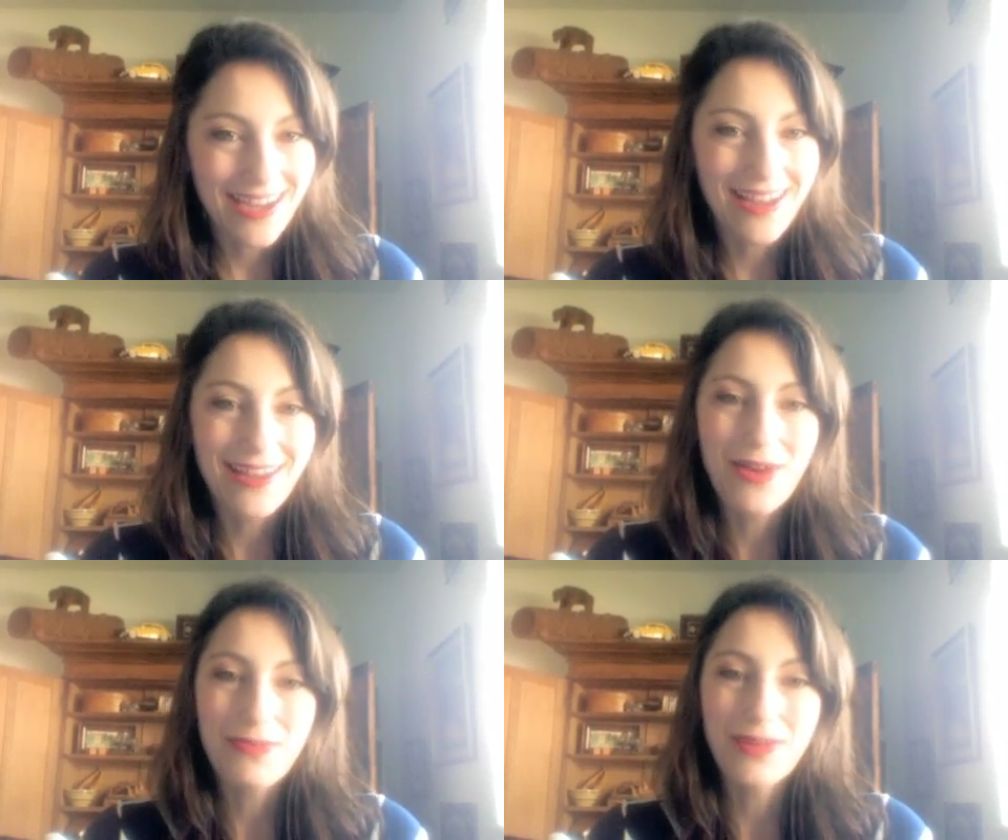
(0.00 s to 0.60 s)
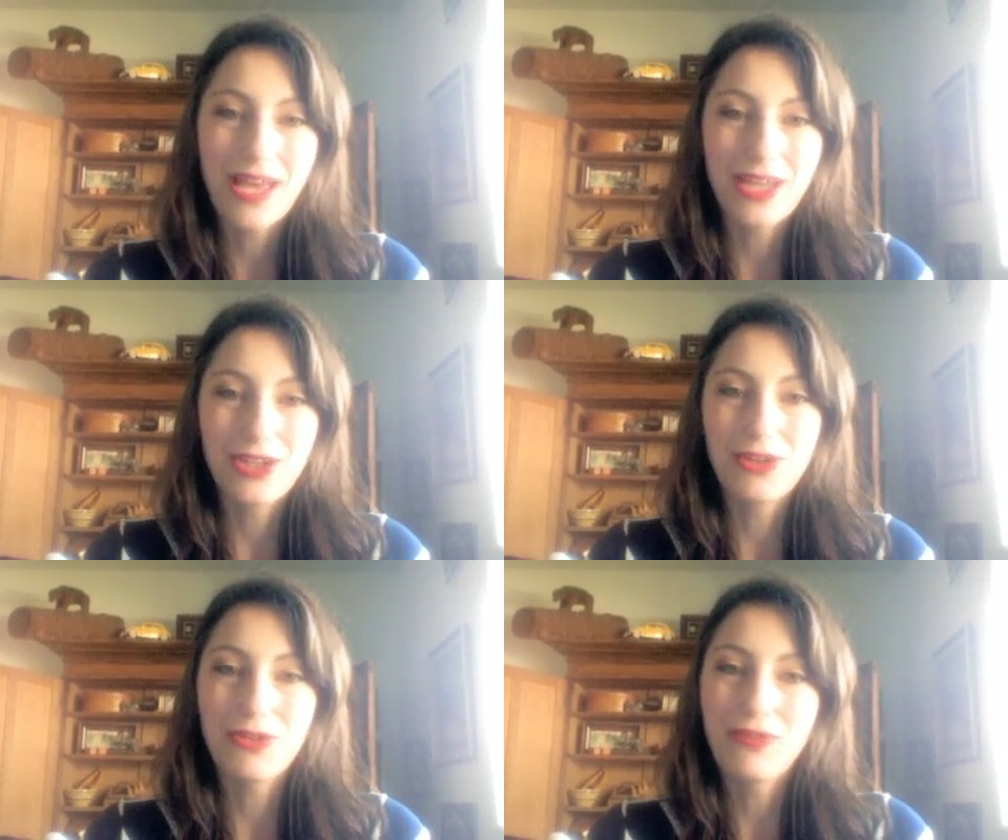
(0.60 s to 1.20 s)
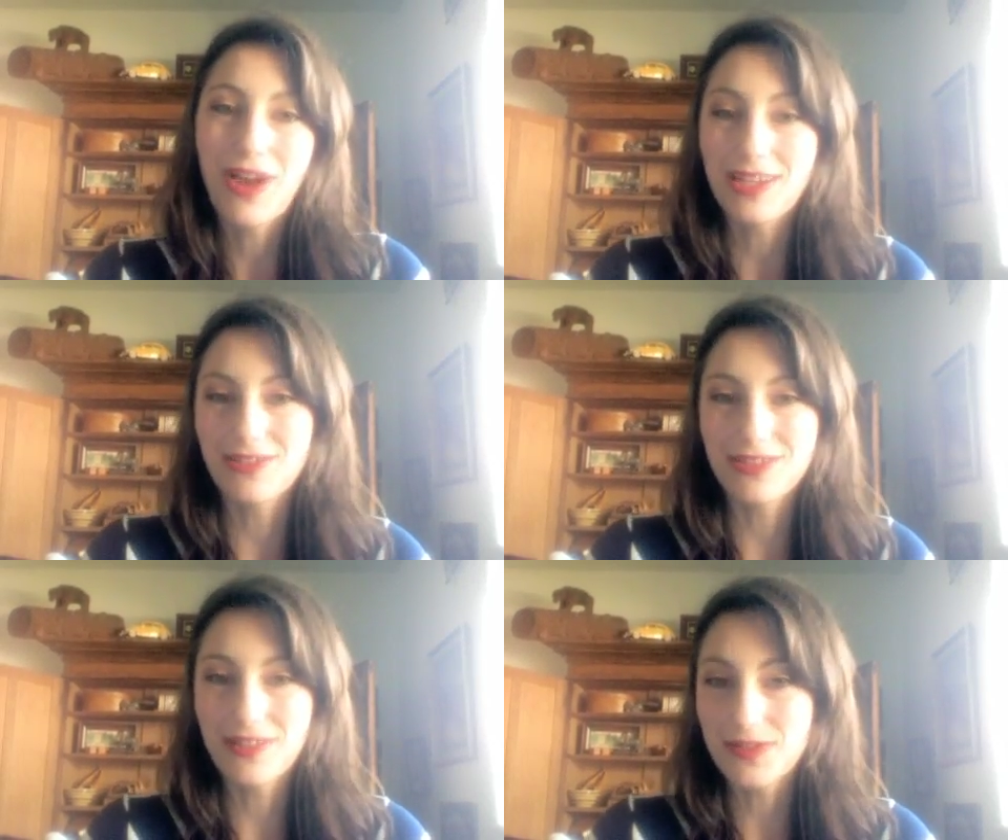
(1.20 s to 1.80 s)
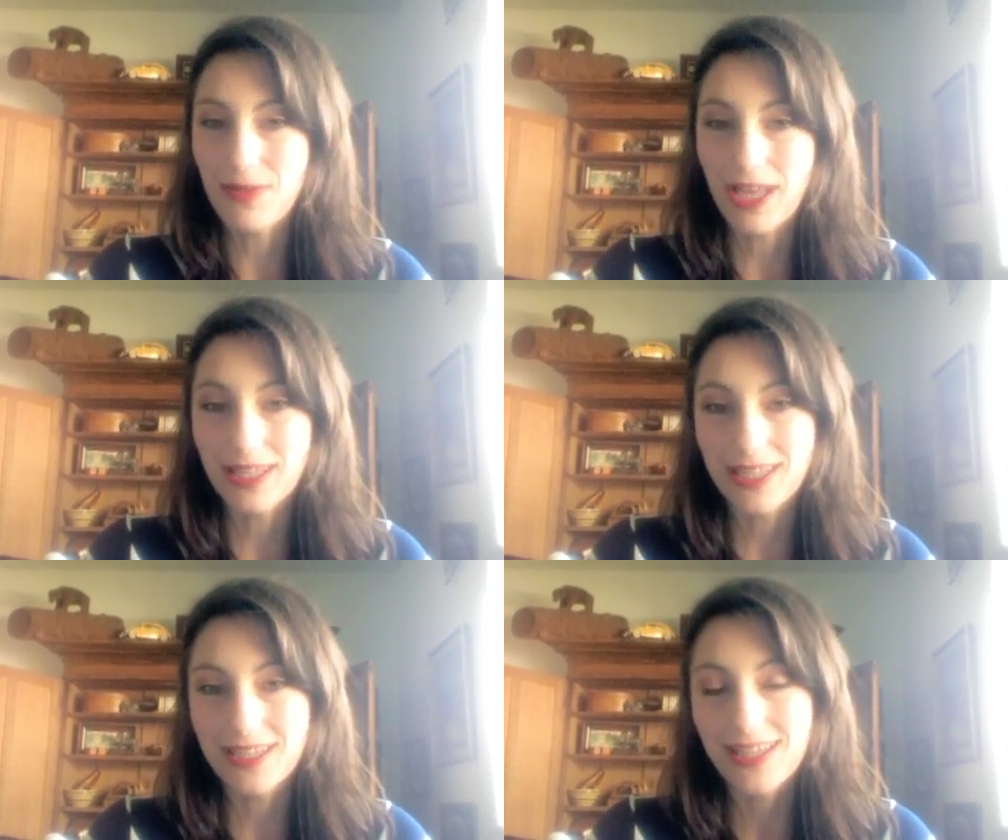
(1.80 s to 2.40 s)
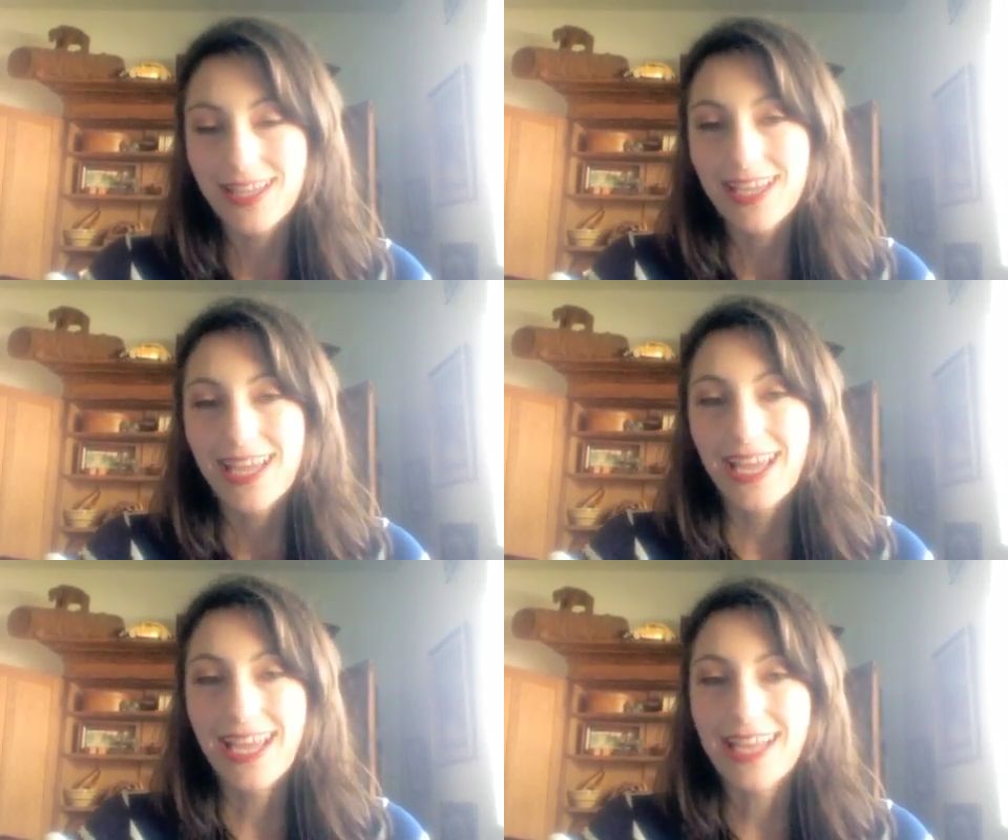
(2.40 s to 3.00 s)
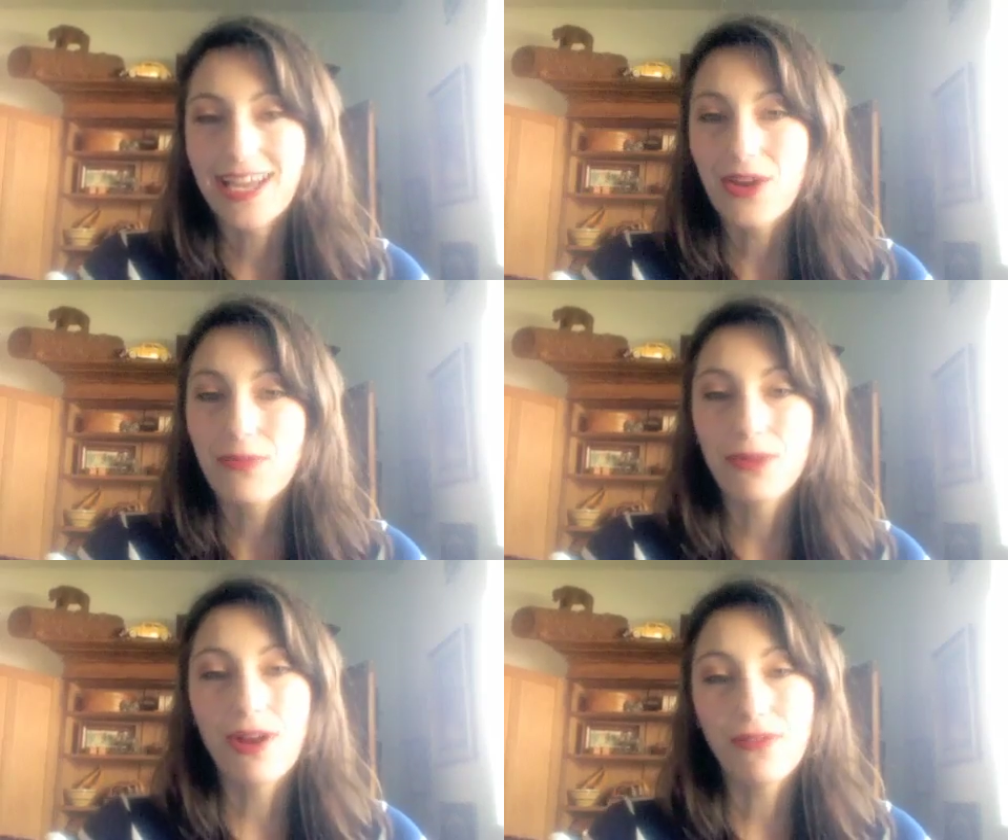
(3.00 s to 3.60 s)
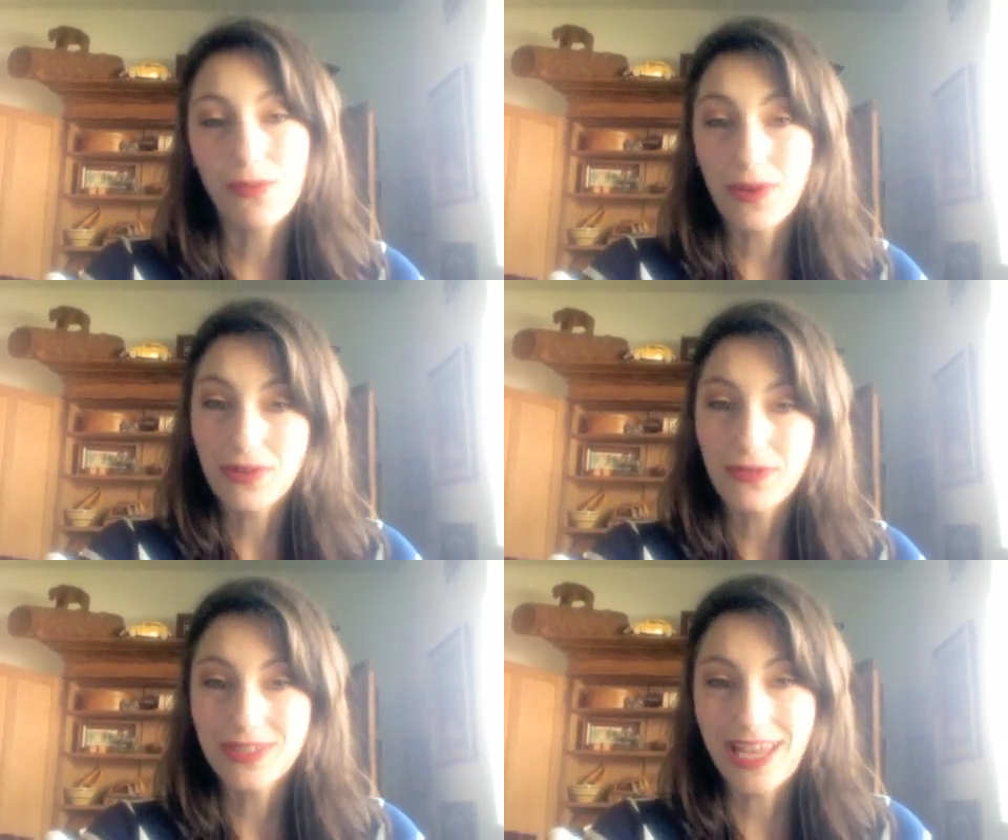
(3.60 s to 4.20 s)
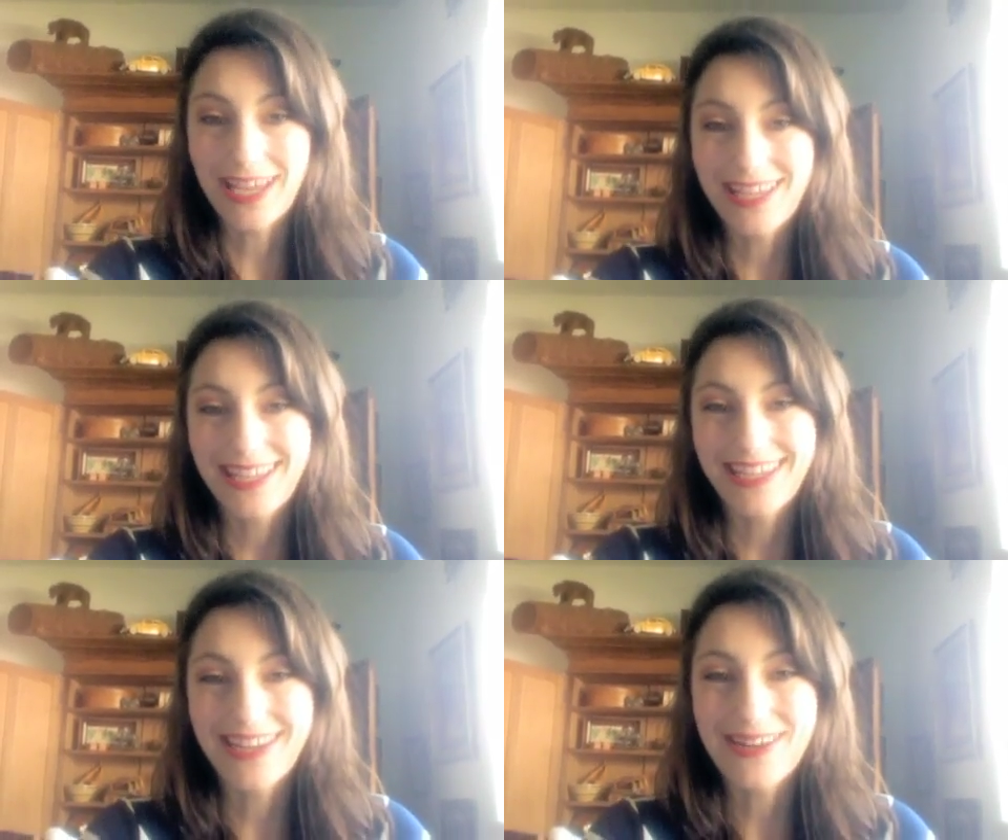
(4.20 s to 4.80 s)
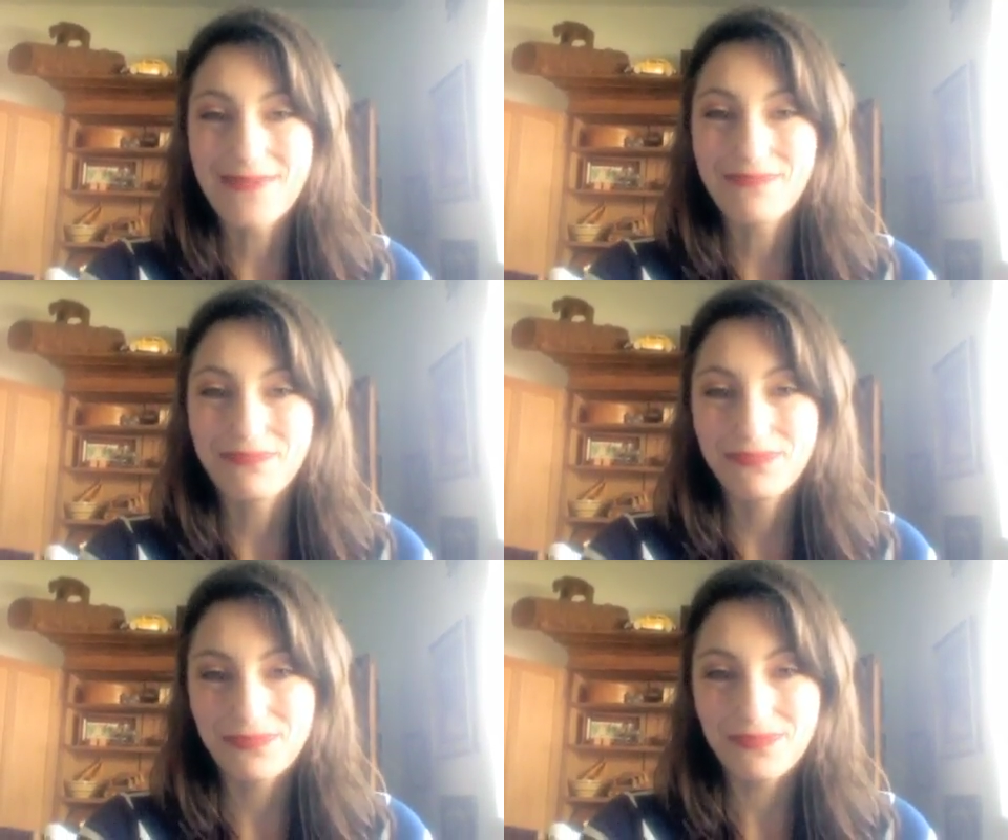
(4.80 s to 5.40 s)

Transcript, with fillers: I hope that you find yourself smiling and I hope you have a wonderful day. Um,